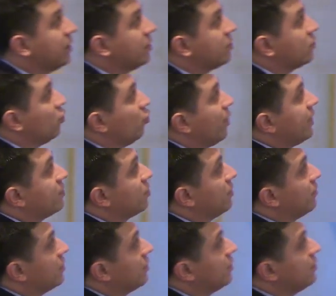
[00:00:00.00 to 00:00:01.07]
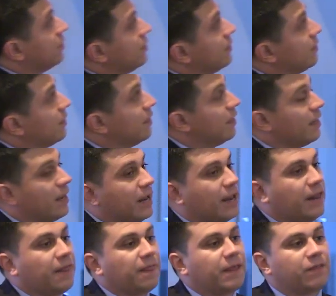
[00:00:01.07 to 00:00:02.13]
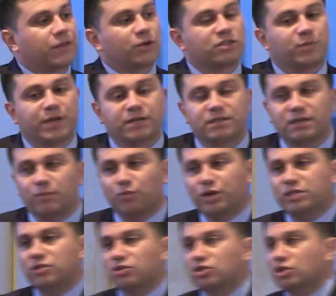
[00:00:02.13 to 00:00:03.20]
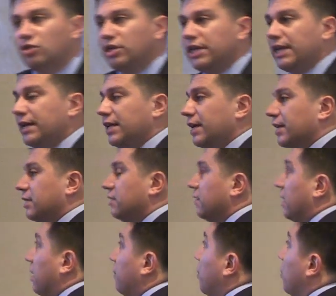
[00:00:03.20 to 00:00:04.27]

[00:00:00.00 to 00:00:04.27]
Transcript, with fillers: school-based services, that there's been some research looking at kids uh,